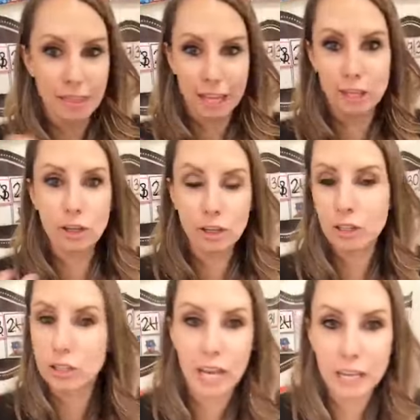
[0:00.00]
like you're
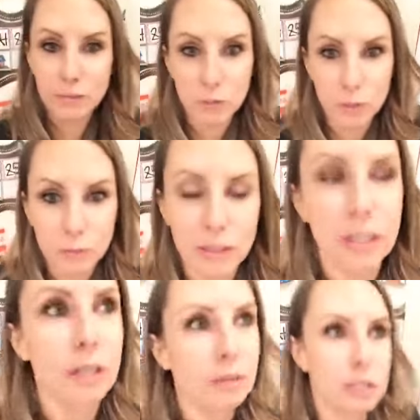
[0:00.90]
just kind of doing what
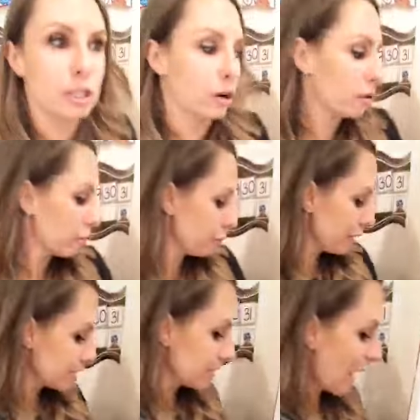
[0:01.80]
they're doing. So
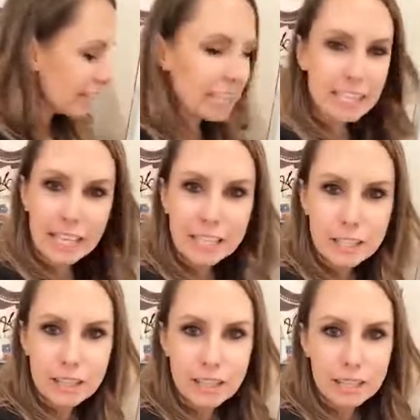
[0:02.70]
because I think
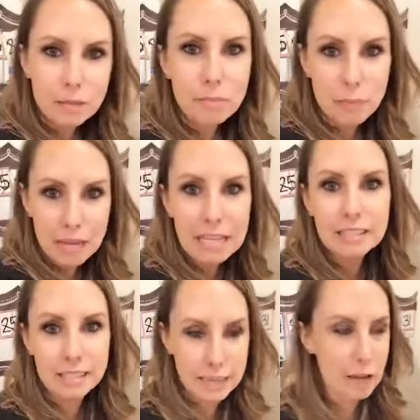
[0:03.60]
that's a that's a big
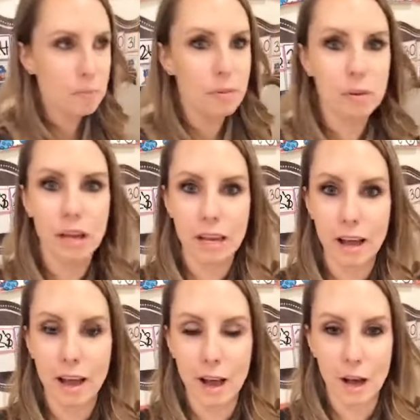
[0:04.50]
step in a
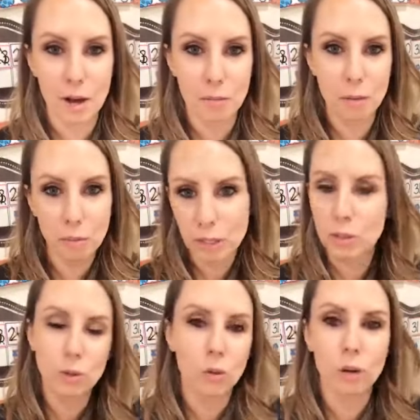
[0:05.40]
um a
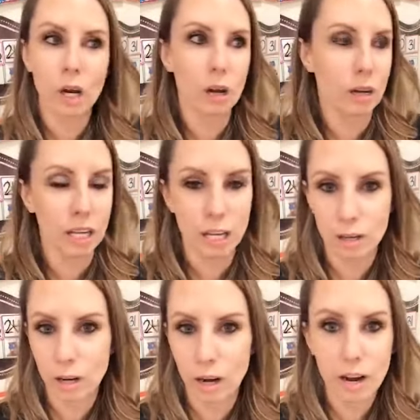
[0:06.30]
preschooler or
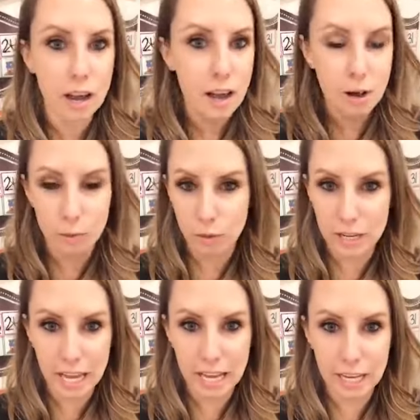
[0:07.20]
kinder or
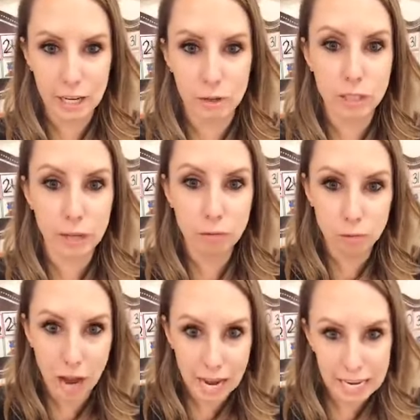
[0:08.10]
pre-K kiddos like
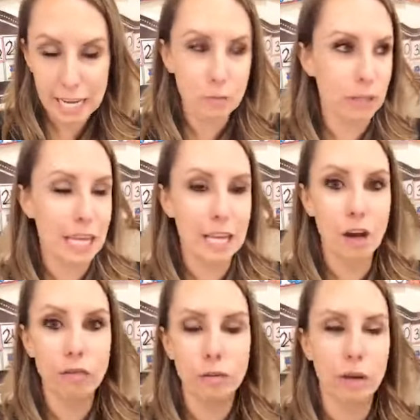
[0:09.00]
writing when they
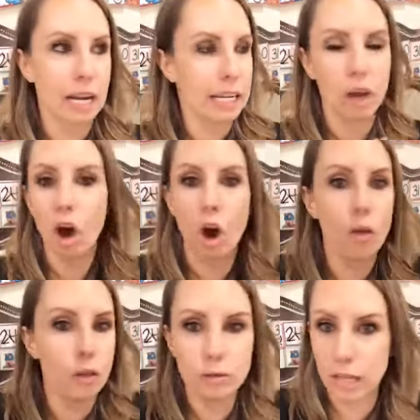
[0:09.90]
go from writing
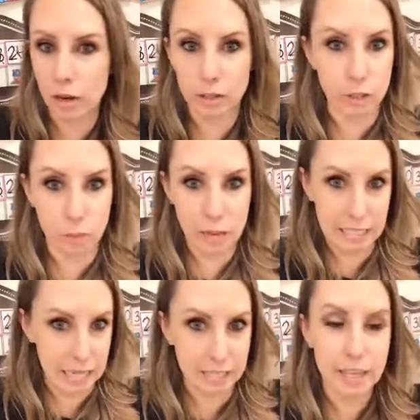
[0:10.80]
all those letters that don't
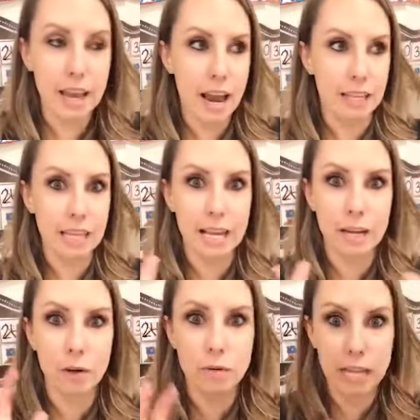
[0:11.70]
make sense and they
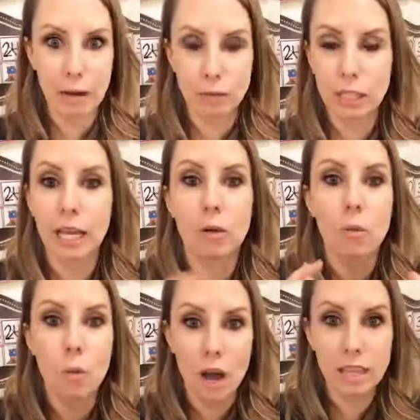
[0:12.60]
go down to like
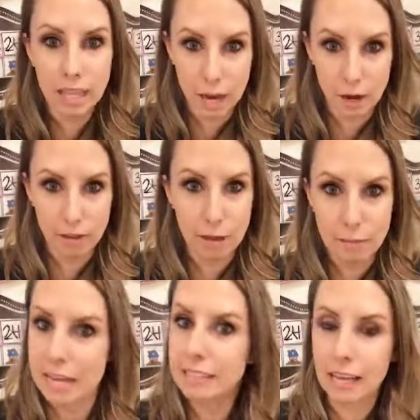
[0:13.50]
one letter
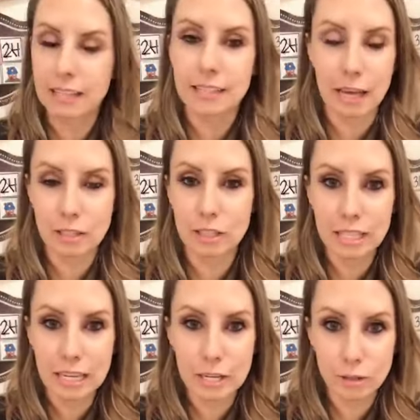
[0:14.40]
that makes sense that
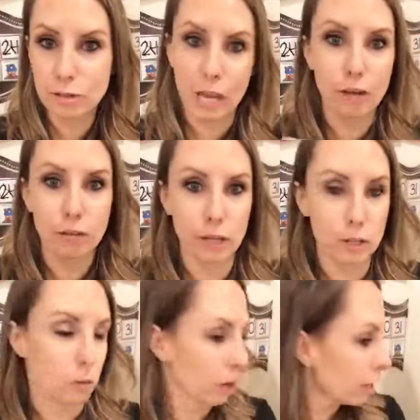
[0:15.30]
just initial sound for
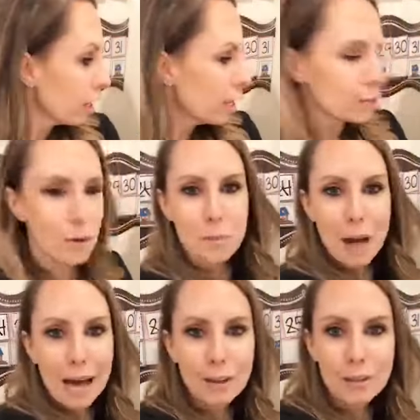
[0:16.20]
each word. So
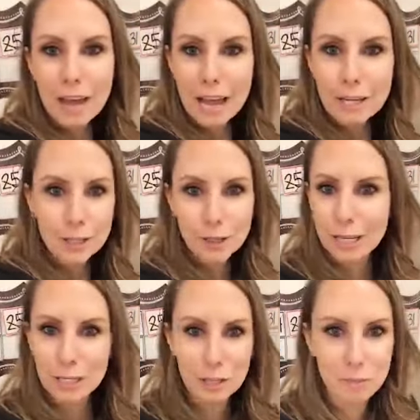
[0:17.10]
model that
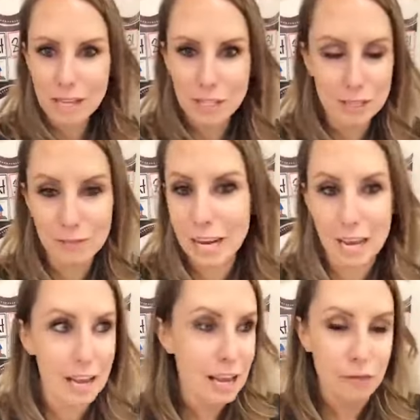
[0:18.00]
during your message of the
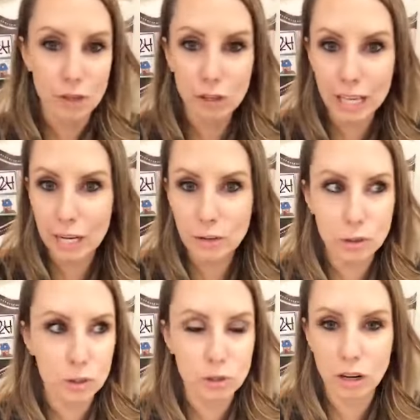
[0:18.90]
day. If your
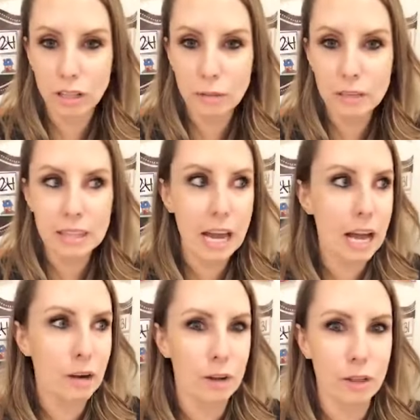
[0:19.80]
kiddos are struggling with
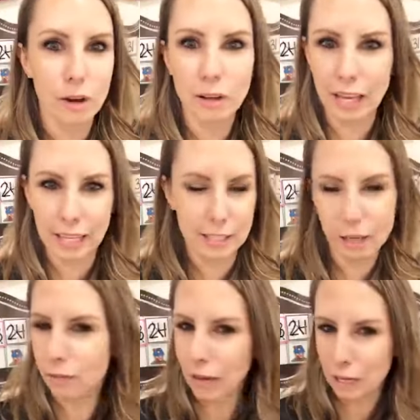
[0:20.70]
that or they're like
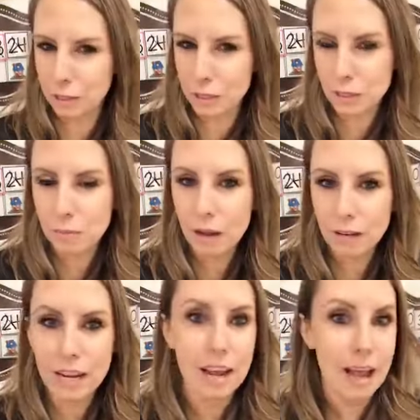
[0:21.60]
self-conscious
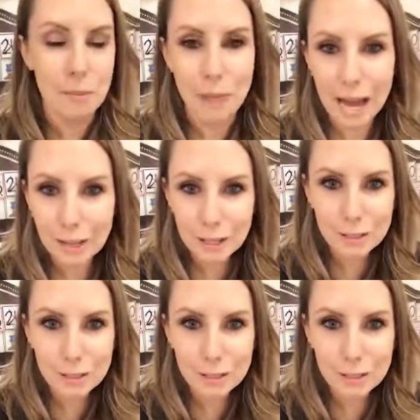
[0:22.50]
about it, model